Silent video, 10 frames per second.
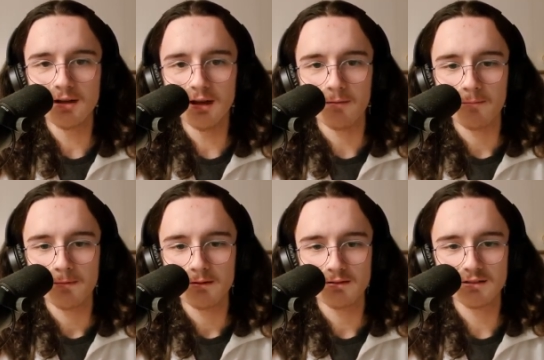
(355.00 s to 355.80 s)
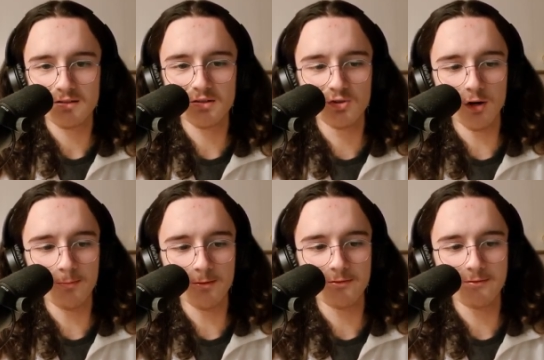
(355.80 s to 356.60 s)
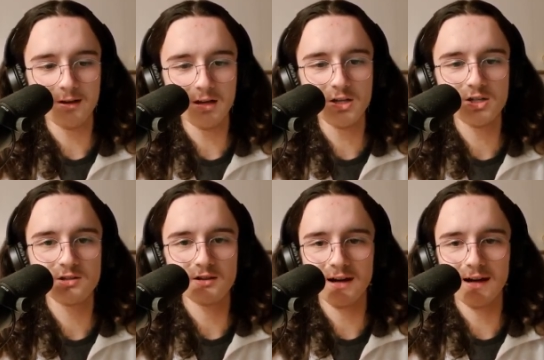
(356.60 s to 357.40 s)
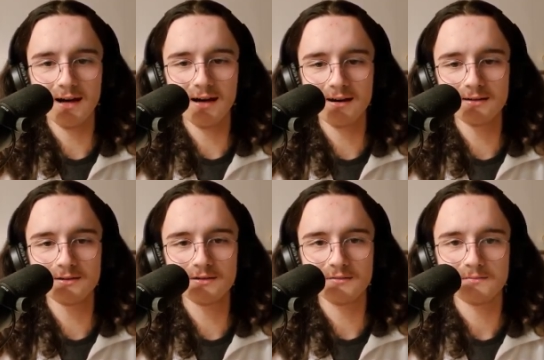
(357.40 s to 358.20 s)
Okay. Let's get the Drumpler finished, and